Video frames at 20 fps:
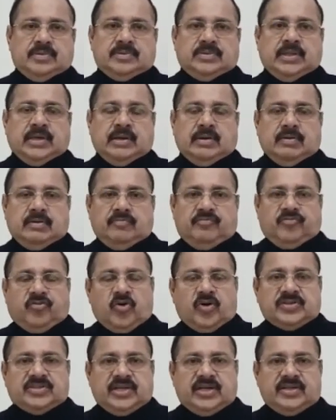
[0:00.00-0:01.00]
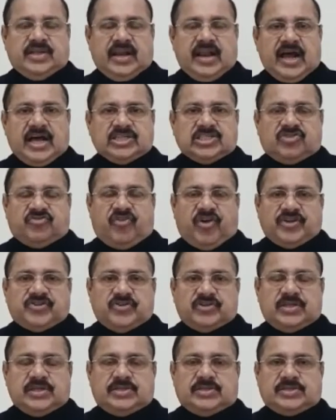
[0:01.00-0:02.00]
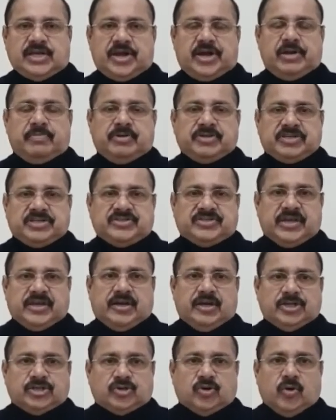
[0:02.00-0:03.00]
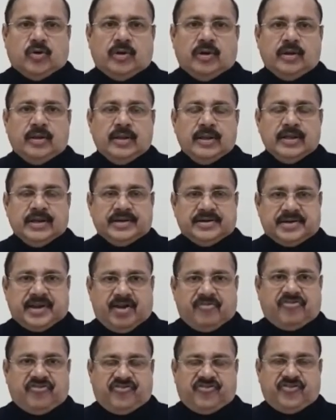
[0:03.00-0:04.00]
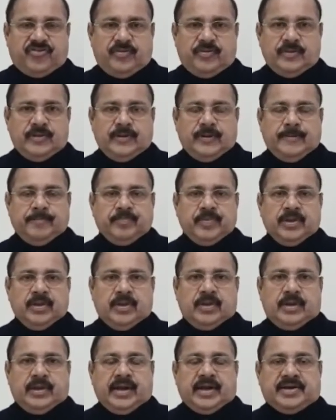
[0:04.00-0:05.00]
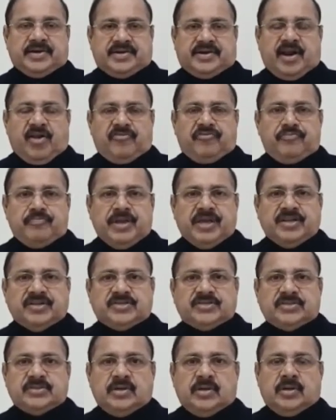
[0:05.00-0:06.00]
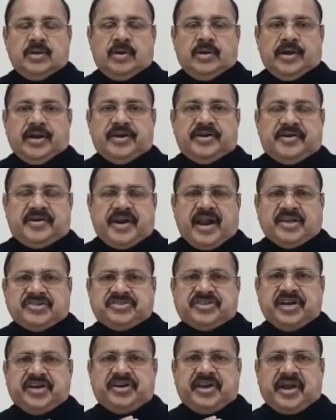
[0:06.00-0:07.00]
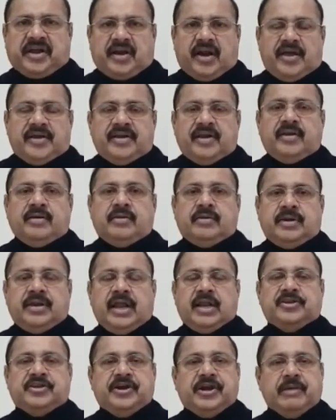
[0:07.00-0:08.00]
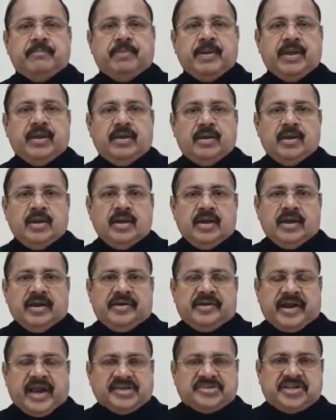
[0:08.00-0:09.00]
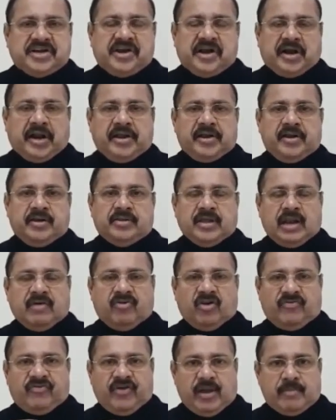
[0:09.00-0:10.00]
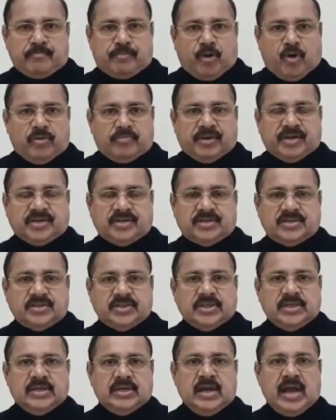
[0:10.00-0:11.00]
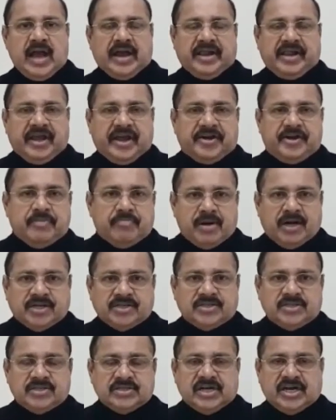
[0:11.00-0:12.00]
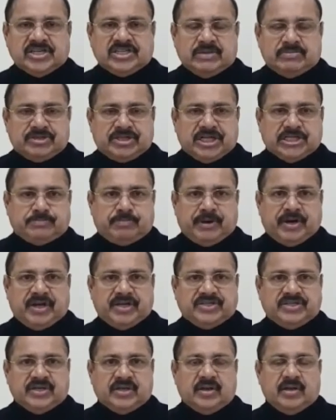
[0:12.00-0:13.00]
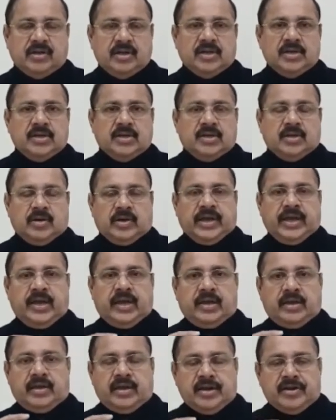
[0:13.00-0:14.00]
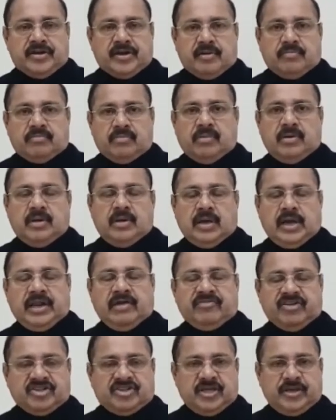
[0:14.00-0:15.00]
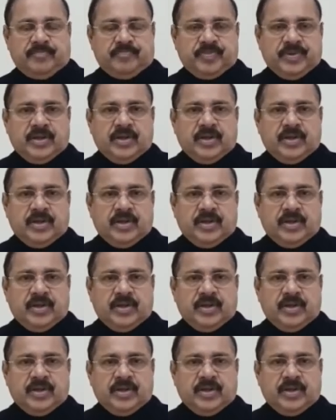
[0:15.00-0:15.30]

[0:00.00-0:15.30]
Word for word: The fourth and the last phase of the standard business cycle is called trough. A trough means a drastic decline in real GDP, a drastic decline in the level of employment, aggregate demand, consumption expenditure, okay, income and everything.